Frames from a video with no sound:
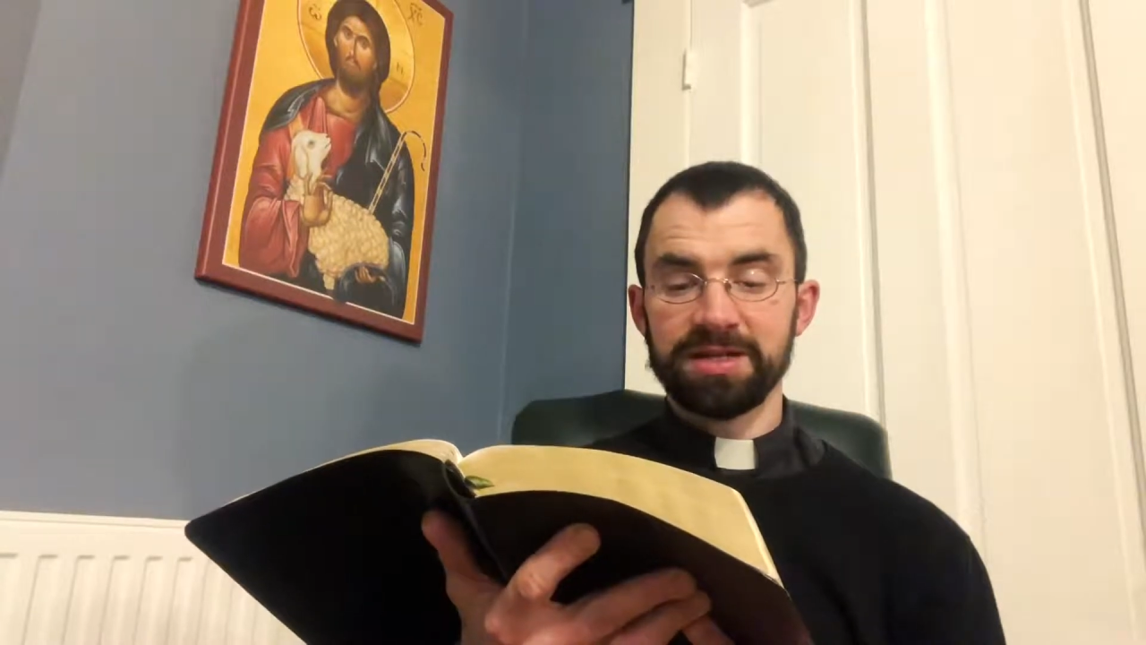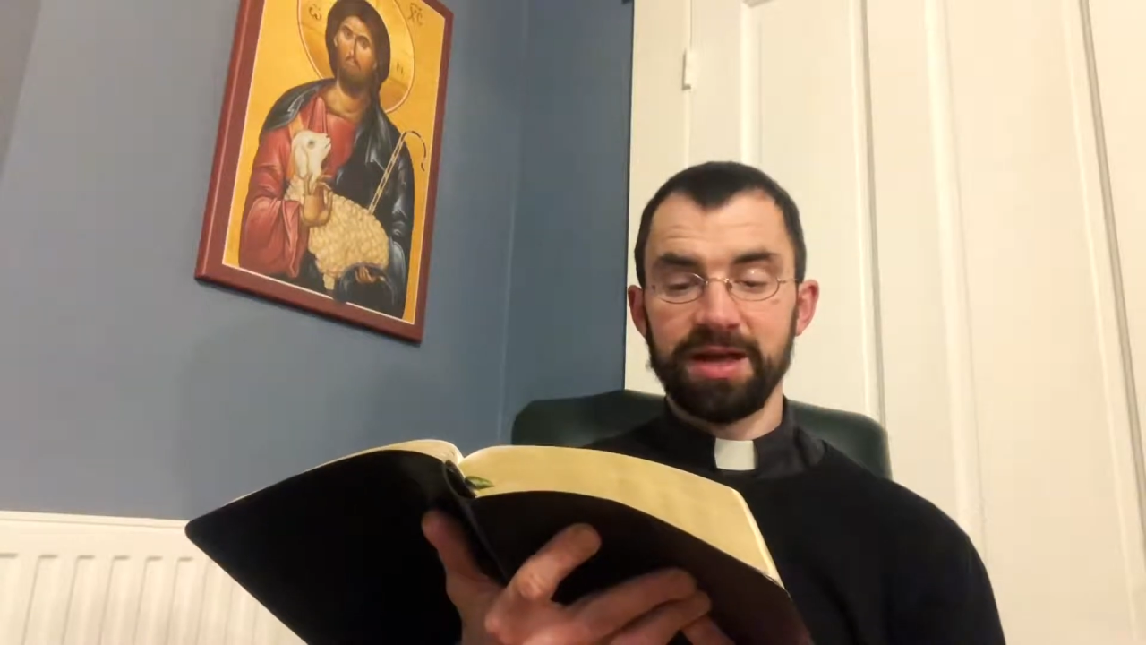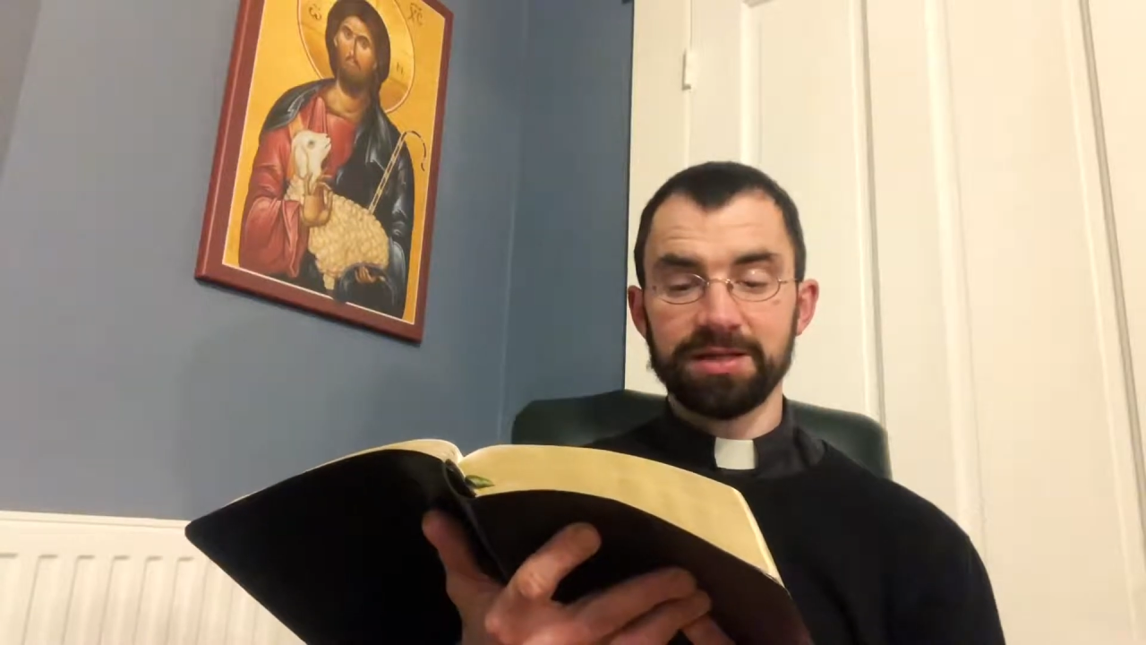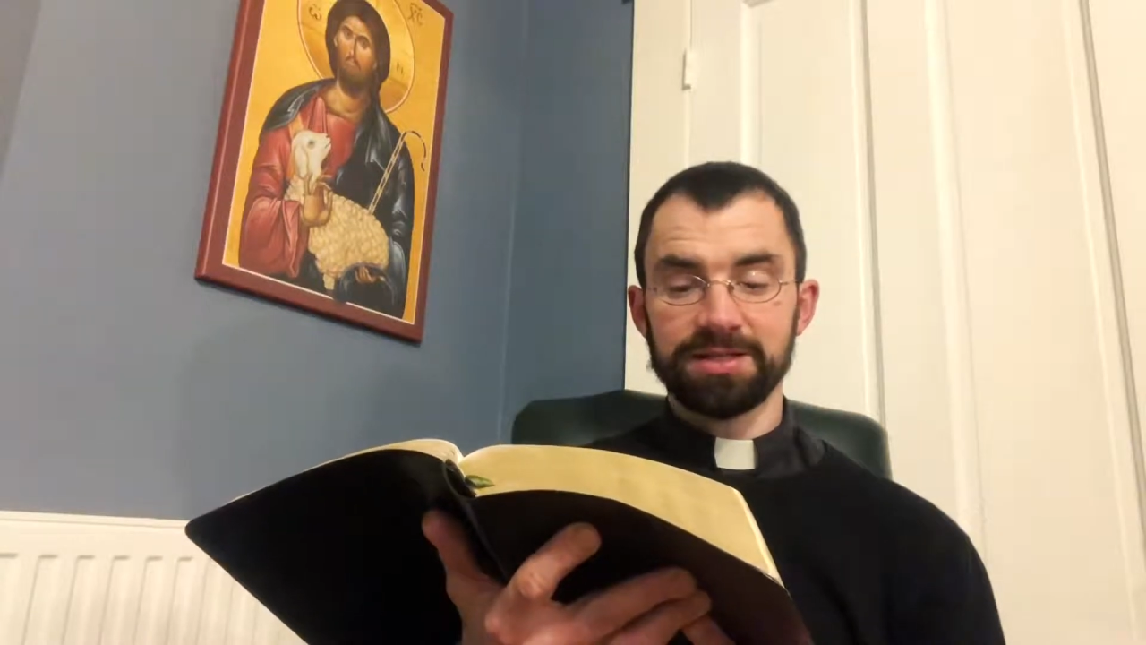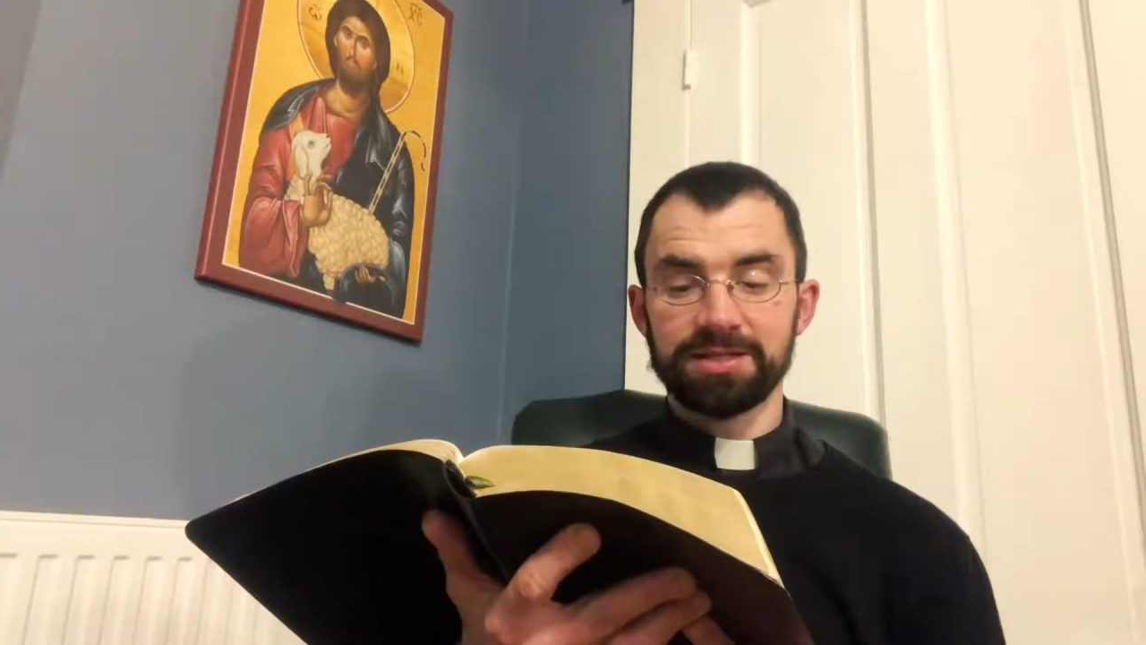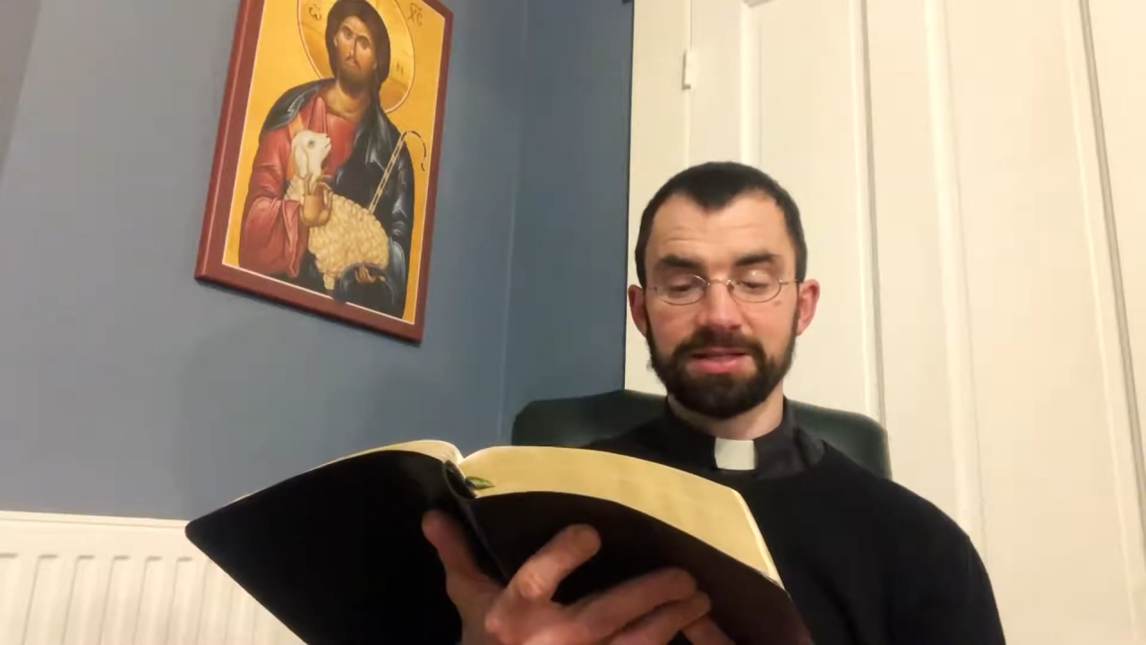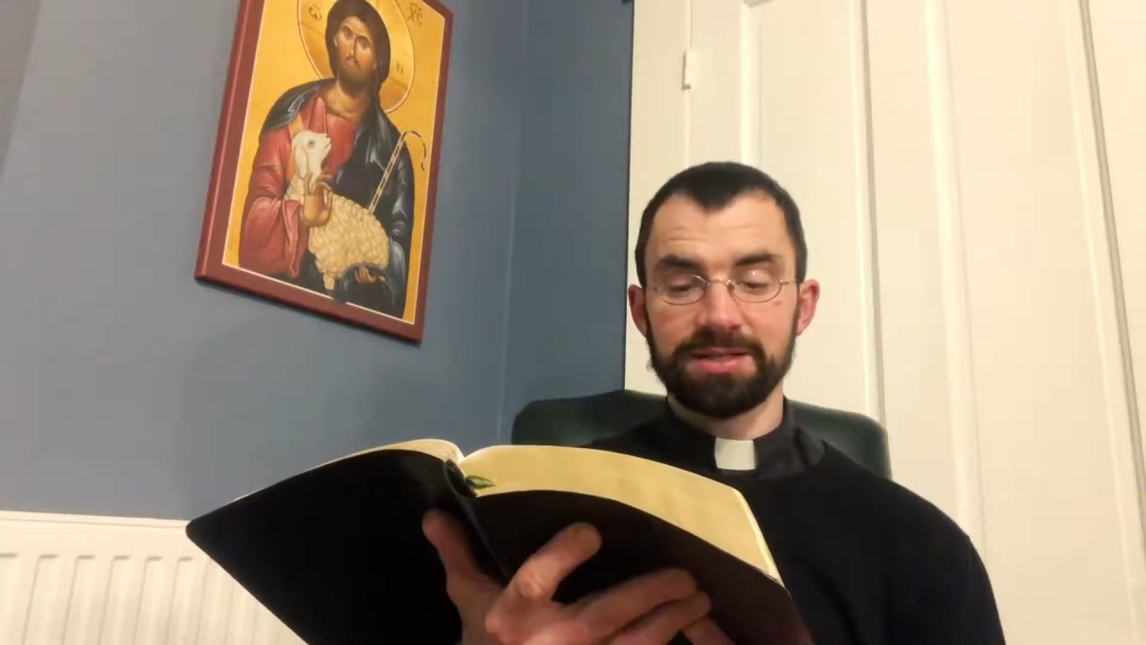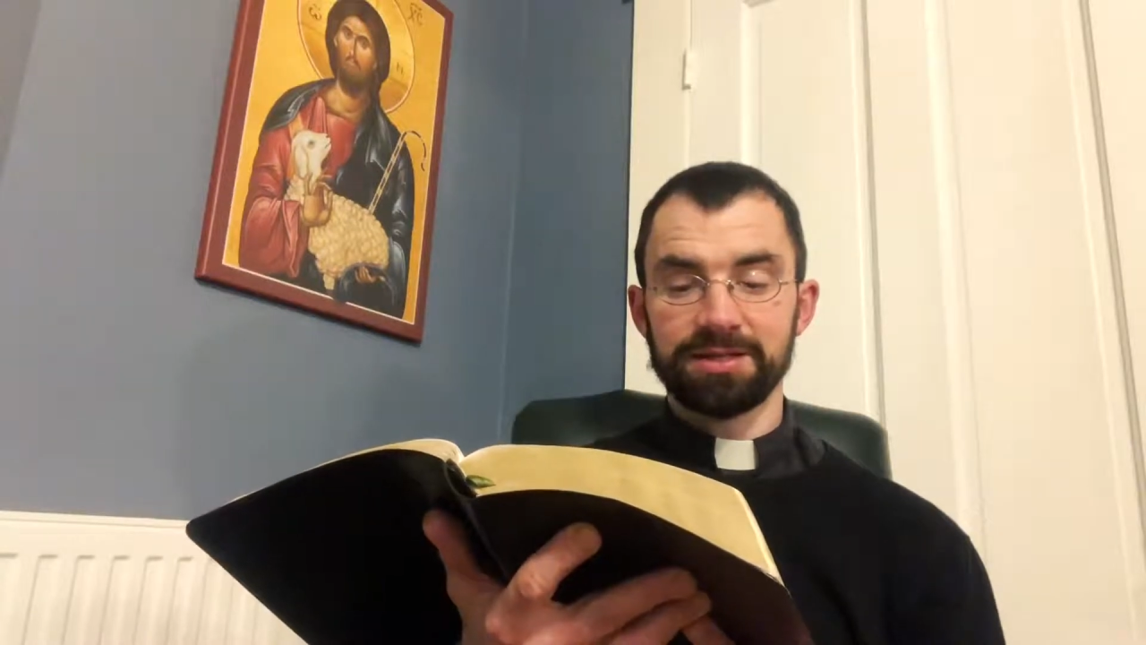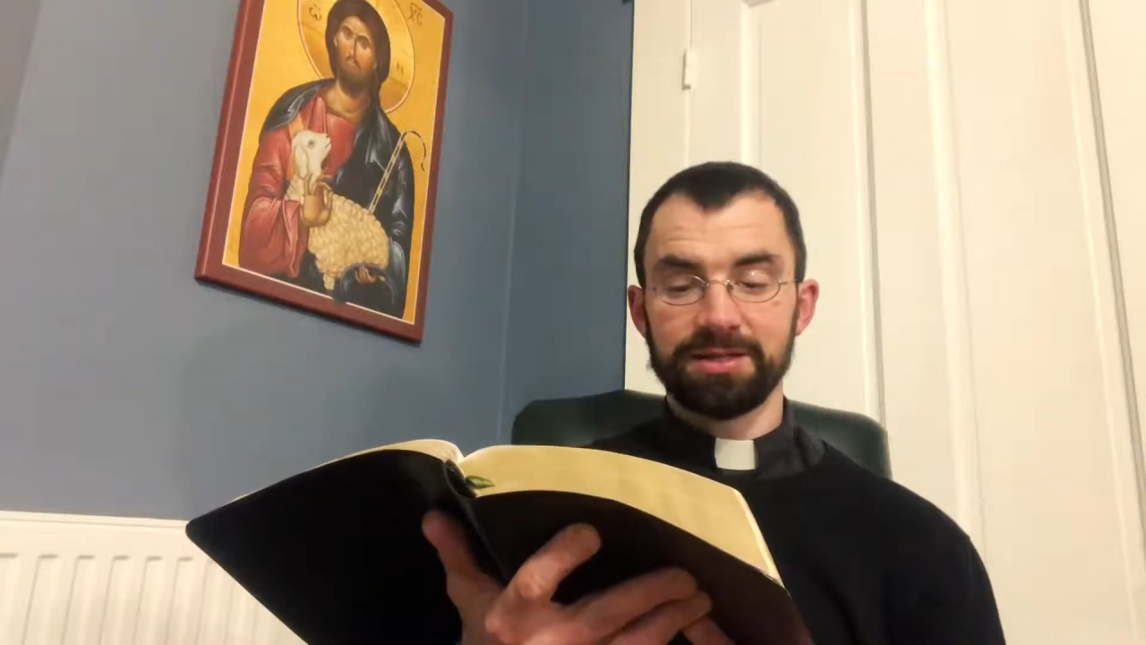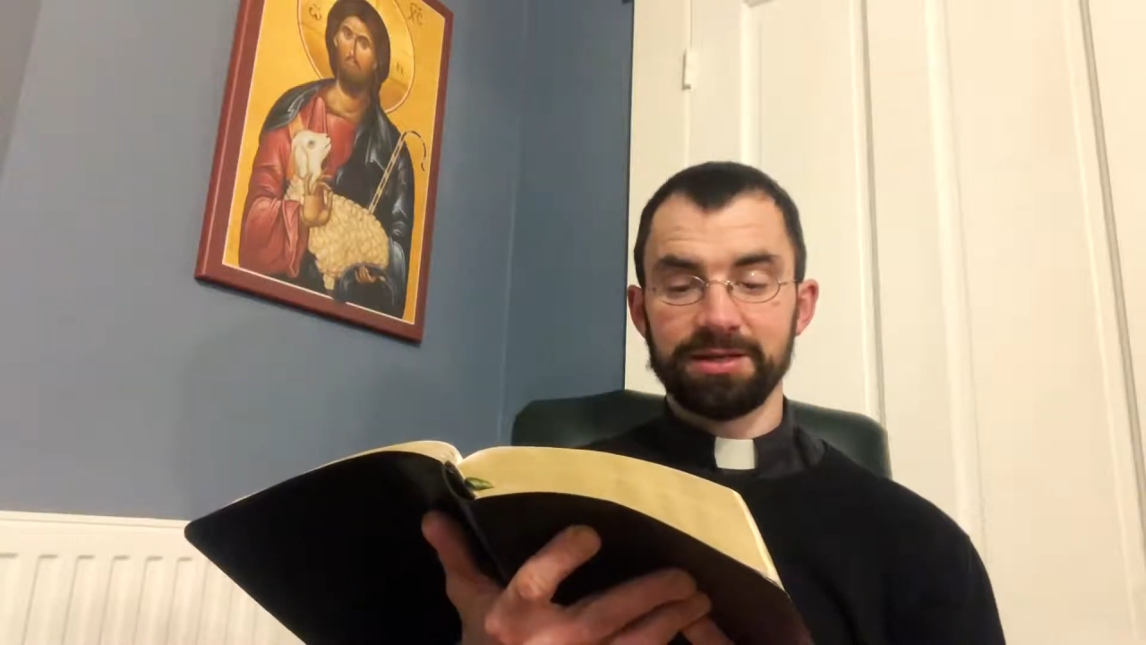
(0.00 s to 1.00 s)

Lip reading: tents,